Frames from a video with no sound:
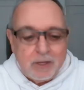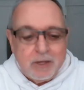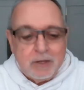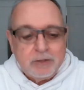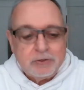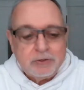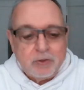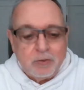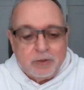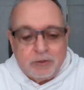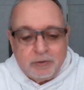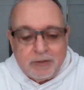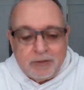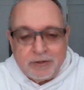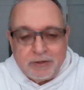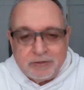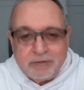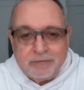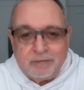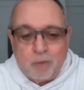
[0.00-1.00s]
So in
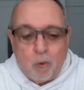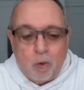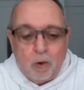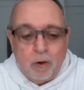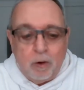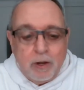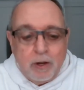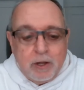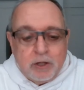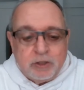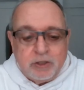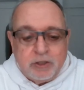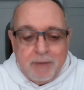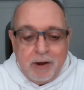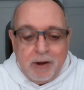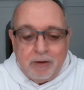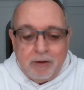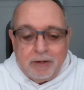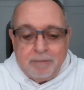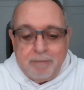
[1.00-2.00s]
2004, she
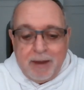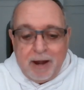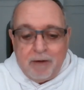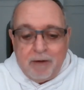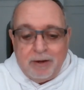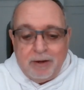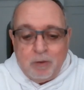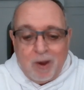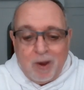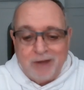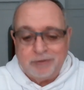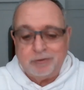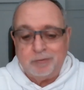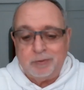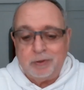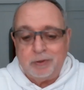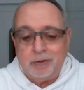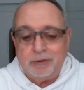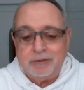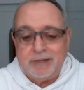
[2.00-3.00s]
married Barry
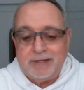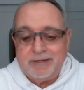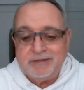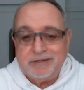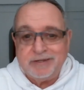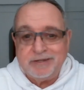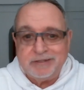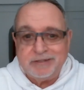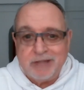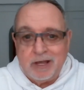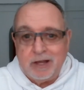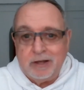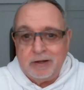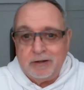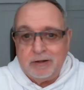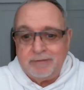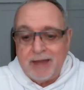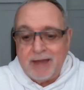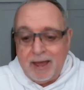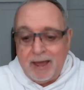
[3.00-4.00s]
Weisselberg. He's the son
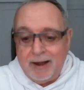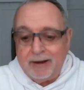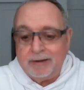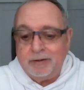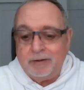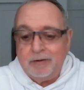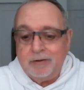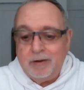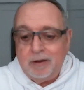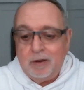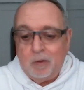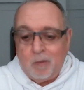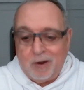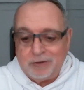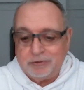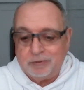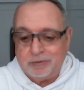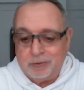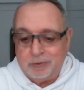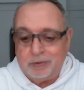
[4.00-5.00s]
of Allen
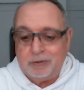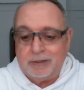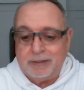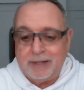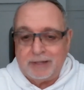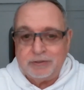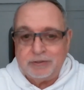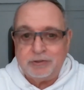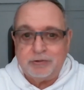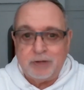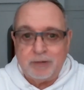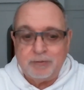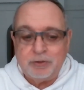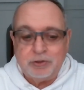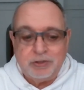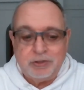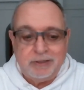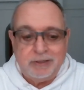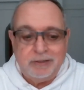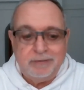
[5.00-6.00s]
Weisselberg, and that's Trump's
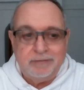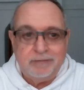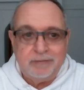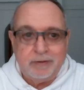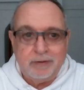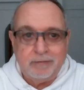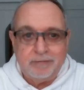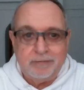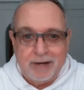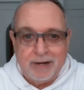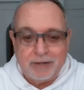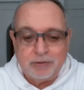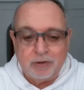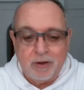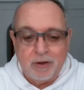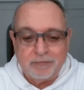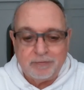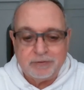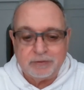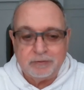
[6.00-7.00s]
chief uh, financial
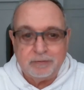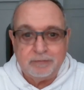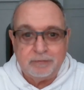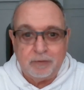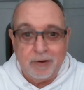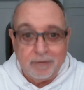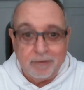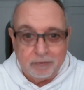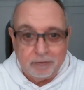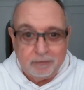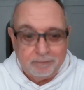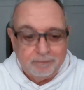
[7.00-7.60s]
officer forever.